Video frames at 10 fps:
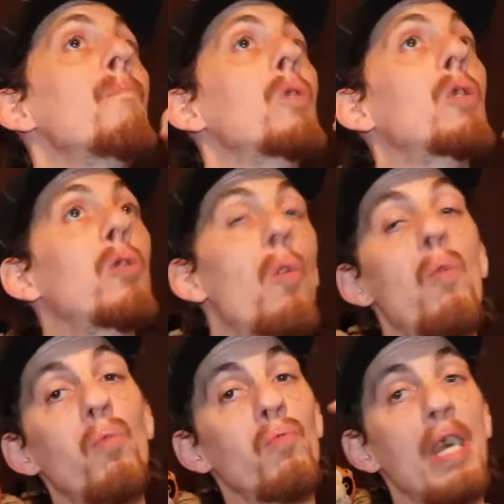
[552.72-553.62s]

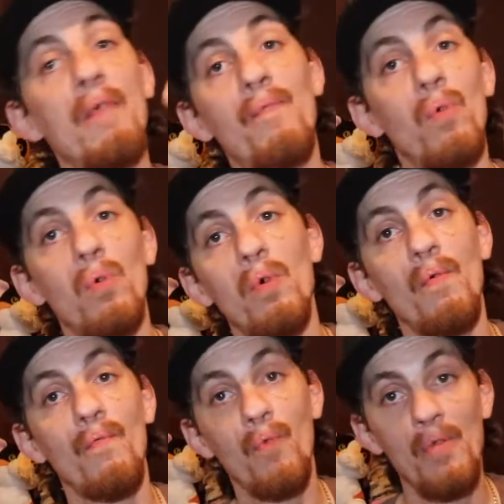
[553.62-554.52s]
so grateful
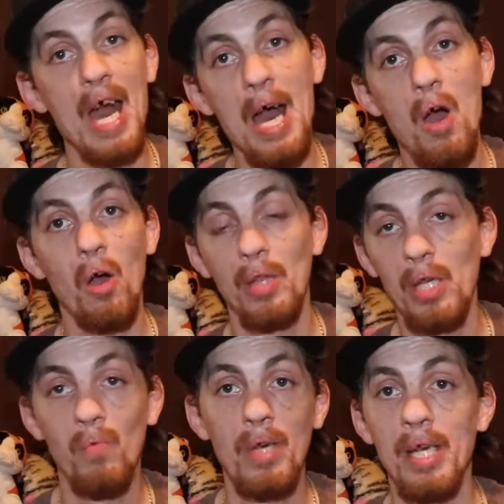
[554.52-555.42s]
for that
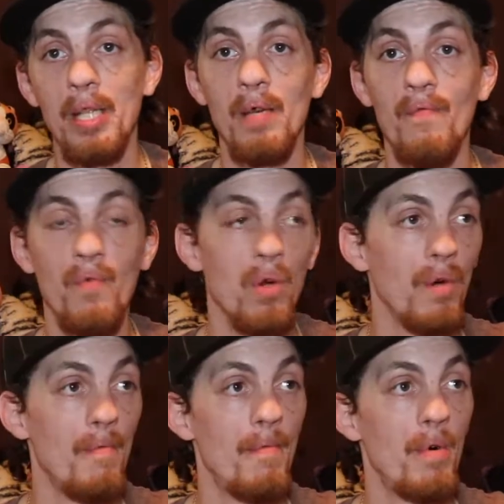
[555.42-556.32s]
Harley Quinn,
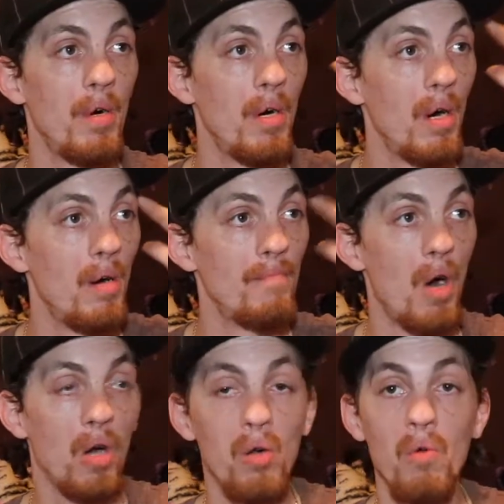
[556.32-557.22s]
for
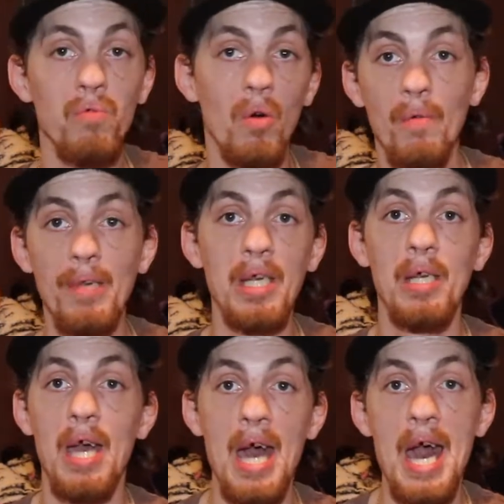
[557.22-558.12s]
Margot
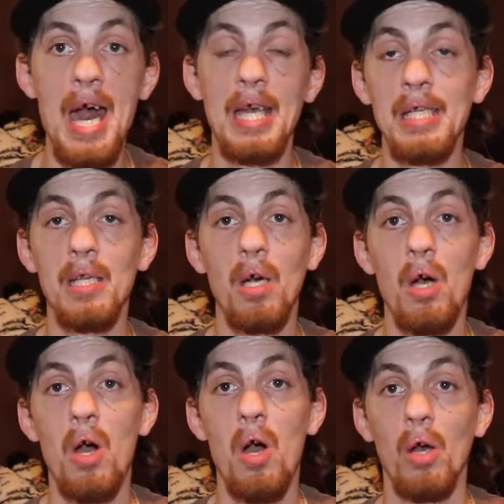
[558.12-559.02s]
Robbie as
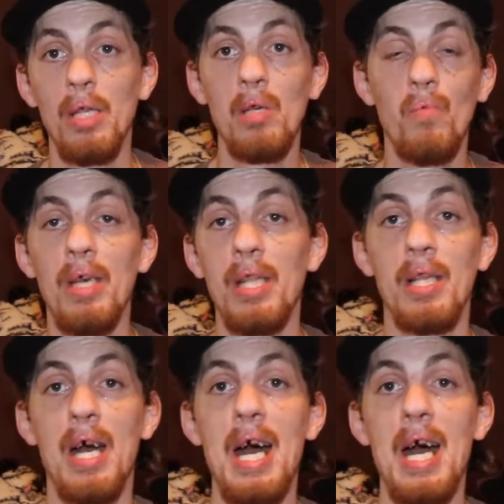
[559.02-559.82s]
Harley Quinn.